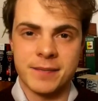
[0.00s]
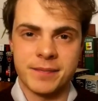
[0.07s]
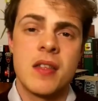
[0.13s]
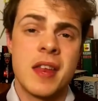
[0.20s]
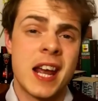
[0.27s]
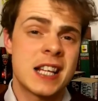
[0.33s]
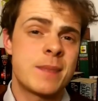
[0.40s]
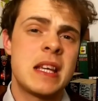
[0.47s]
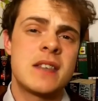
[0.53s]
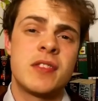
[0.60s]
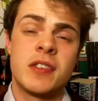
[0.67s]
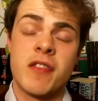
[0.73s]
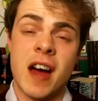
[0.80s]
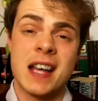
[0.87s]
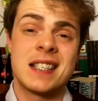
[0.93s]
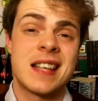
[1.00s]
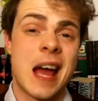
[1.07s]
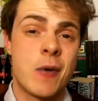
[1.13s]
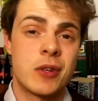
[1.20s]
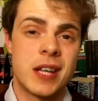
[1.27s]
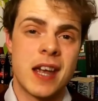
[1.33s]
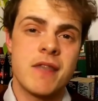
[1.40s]
The next piece of advice that I
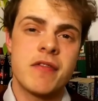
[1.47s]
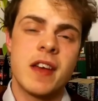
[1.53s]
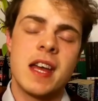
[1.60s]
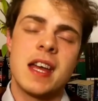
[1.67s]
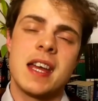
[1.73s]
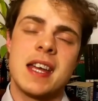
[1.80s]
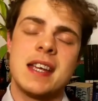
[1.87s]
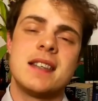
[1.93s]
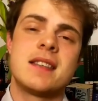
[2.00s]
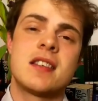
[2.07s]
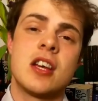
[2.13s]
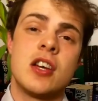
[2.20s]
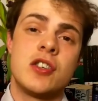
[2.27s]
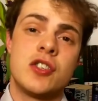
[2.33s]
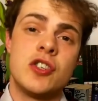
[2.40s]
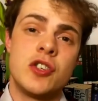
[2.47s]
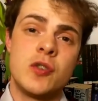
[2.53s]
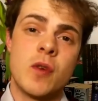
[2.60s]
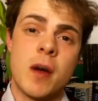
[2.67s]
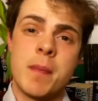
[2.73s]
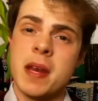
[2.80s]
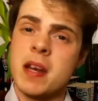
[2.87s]
would give is to
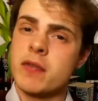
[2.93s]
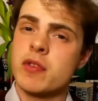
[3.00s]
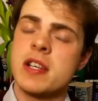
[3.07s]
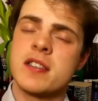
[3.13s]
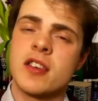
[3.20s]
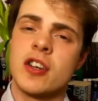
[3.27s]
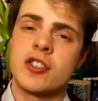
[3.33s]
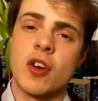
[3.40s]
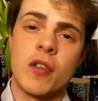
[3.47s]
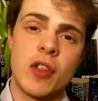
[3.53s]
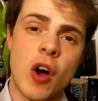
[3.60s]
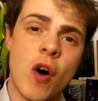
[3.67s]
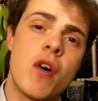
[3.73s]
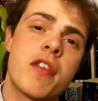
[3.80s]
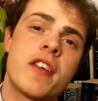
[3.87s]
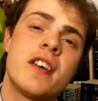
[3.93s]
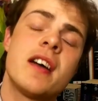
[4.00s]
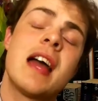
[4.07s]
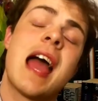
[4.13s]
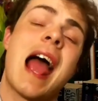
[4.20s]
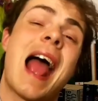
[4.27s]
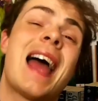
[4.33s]
do a bit of research on the author
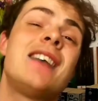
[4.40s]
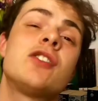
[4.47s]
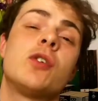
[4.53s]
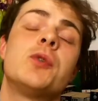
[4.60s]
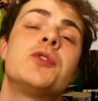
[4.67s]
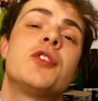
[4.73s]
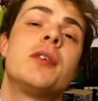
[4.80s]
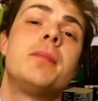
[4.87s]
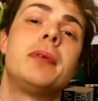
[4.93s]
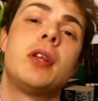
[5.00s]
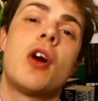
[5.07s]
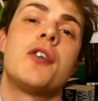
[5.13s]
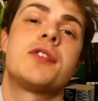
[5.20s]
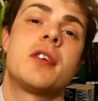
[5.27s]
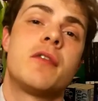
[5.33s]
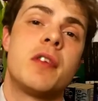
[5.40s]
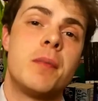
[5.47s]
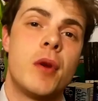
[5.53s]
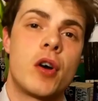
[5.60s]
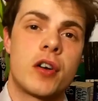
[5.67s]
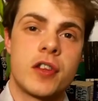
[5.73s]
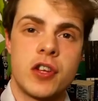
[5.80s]
and also the plot of the
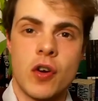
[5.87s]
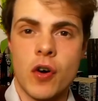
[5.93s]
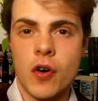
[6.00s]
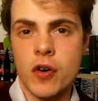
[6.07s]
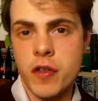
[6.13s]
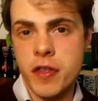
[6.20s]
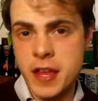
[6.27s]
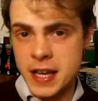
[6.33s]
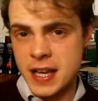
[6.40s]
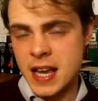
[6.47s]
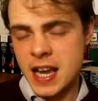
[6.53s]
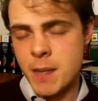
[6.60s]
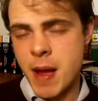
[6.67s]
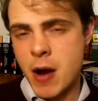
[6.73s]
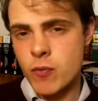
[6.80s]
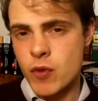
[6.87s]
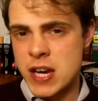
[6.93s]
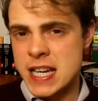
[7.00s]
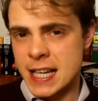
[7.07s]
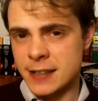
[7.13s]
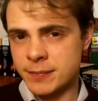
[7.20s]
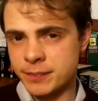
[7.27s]
book that you're thinking about
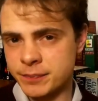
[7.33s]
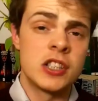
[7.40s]
reading.